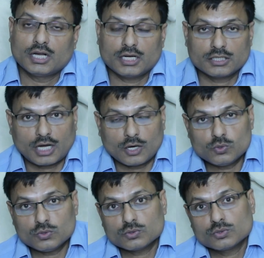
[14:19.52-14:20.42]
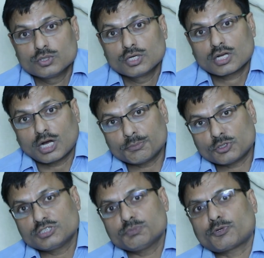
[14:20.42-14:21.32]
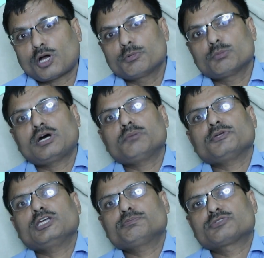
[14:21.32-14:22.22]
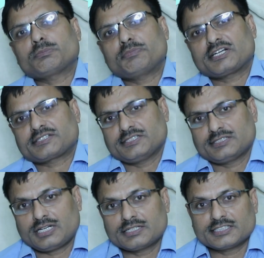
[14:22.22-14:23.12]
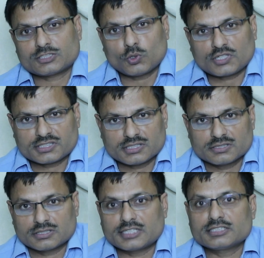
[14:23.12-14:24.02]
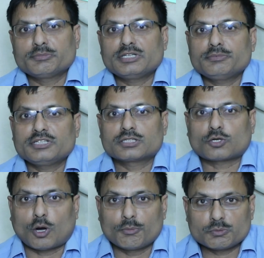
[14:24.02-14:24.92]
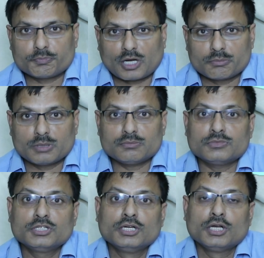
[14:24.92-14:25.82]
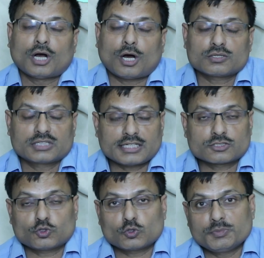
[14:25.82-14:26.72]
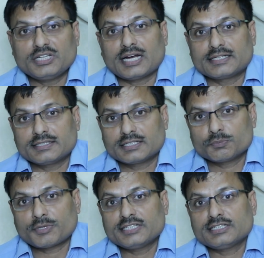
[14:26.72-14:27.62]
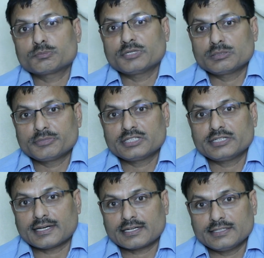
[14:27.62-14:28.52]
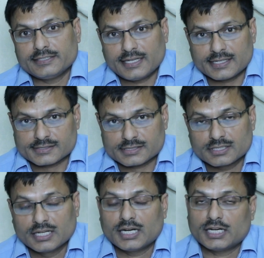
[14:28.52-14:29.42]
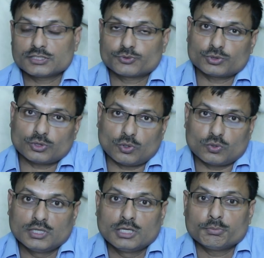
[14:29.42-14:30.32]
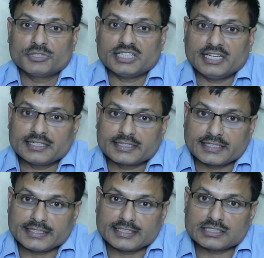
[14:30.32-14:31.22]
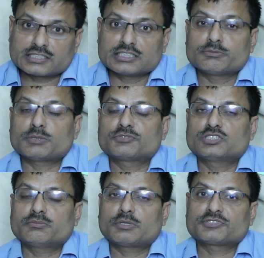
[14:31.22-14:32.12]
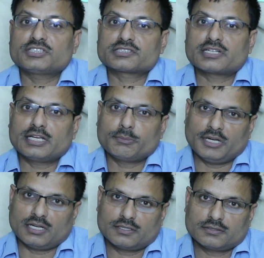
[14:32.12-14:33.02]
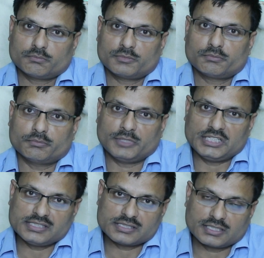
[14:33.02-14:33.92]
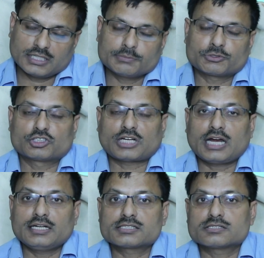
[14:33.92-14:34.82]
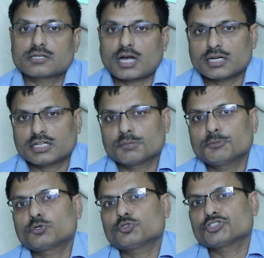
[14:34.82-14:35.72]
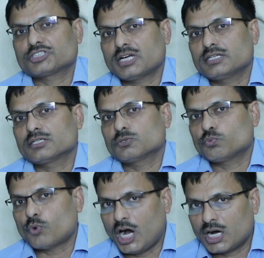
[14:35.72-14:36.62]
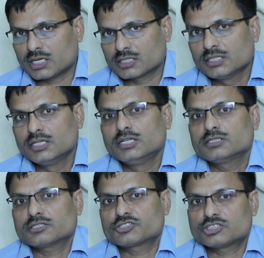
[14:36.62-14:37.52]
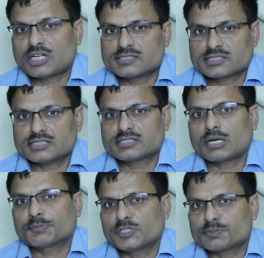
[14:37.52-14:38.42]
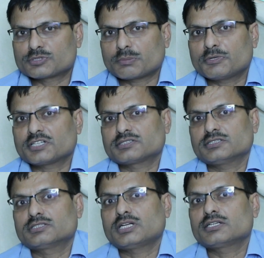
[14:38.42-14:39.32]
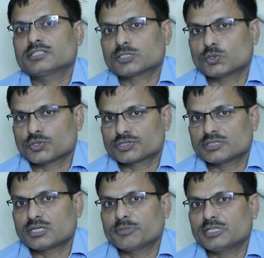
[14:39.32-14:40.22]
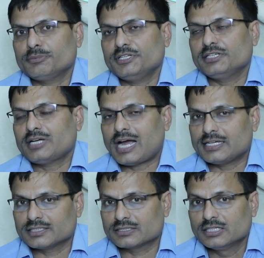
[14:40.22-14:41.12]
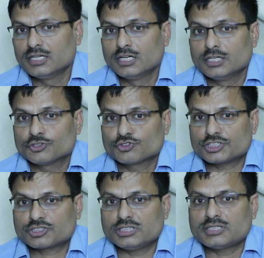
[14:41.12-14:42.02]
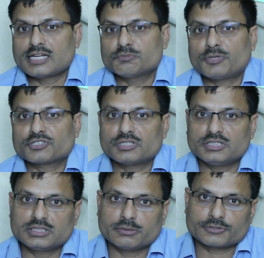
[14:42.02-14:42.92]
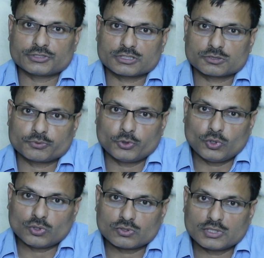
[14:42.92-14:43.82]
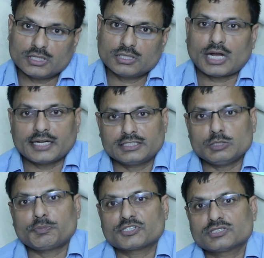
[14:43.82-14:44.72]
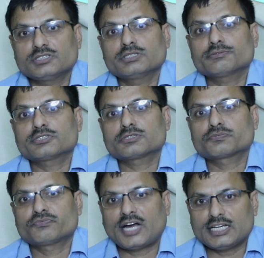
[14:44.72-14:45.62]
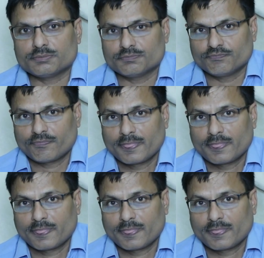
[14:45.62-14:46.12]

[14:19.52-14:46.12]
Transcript: And now come to the problem of hip subluxation or dislocation. That is a very common problem, or that should be identified at very early age. As you know, with increasing GMFCS level, means if child is not able to stand and walk, the chances of hip subluxation or dislocation are very high. 69% GMFCS 4, 90% GMFCS 5,